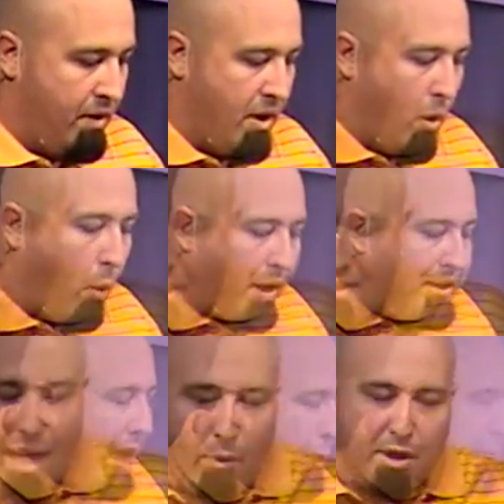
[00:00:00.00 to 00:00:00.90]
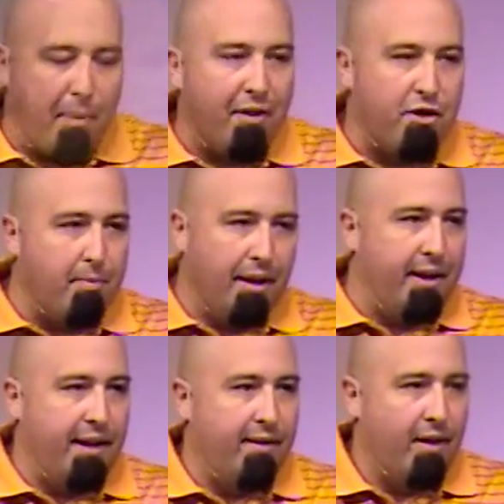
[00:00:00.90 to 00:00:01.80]
What is our
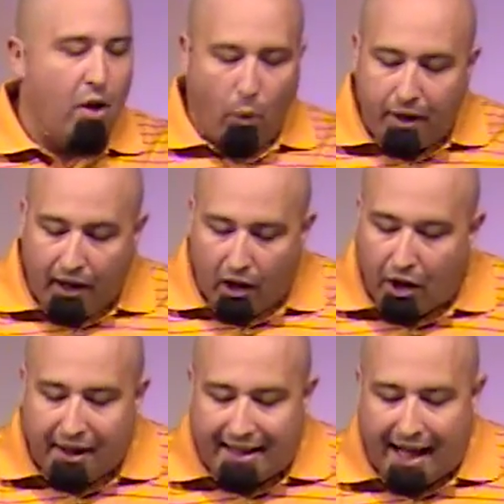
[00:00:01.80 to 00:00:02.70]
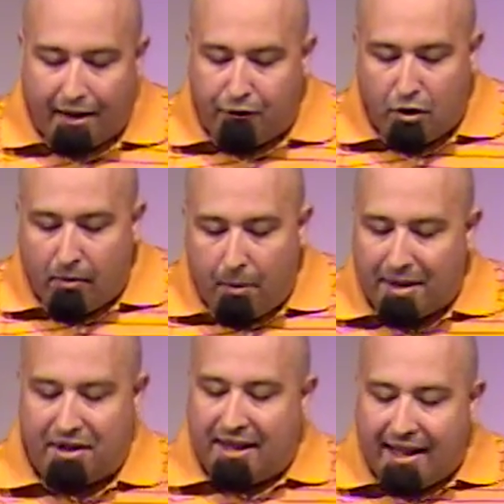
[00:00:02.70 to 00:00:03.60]
responsibility? We're going to look at that in a few
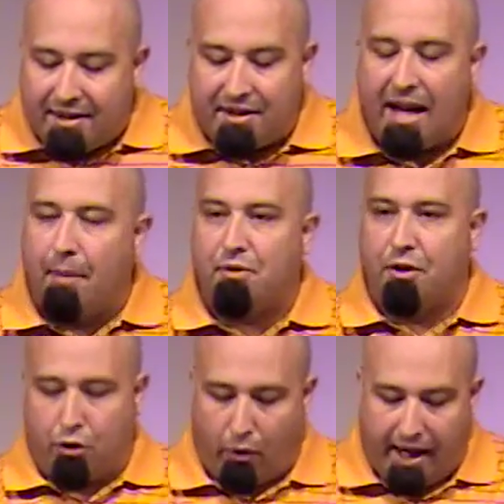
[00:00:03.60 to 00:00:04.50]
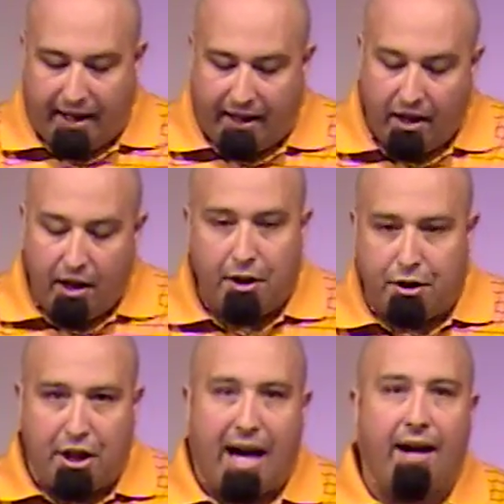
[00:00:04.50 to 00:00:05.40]
moments the 10 steps to training your
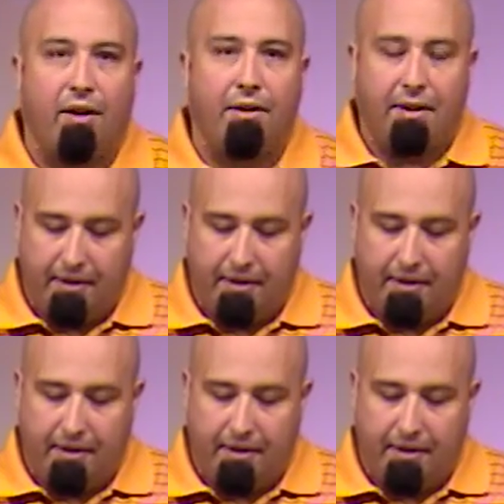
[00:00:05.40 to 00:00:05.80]
child.